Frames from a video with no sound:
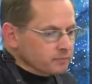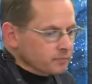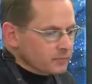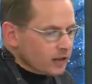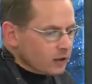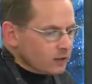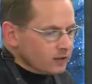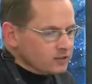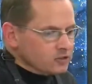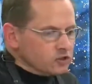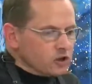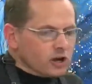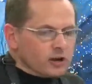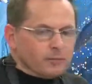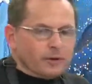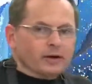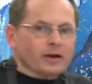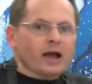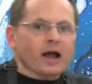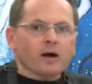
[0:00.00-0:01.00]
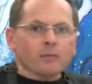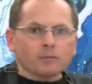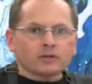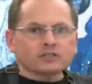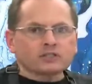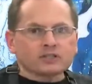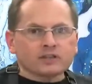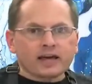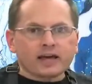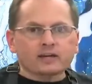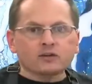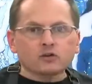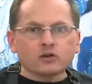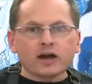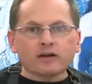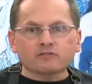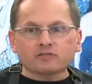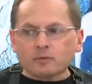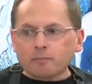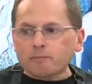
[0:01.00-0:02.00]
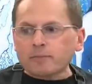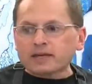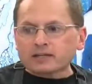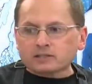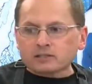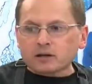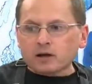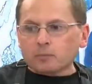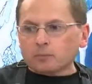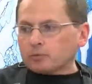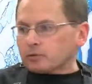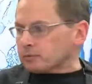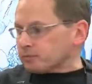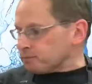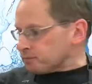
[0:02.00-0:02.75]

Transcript: Now let's talk about how much of that you have to mix up.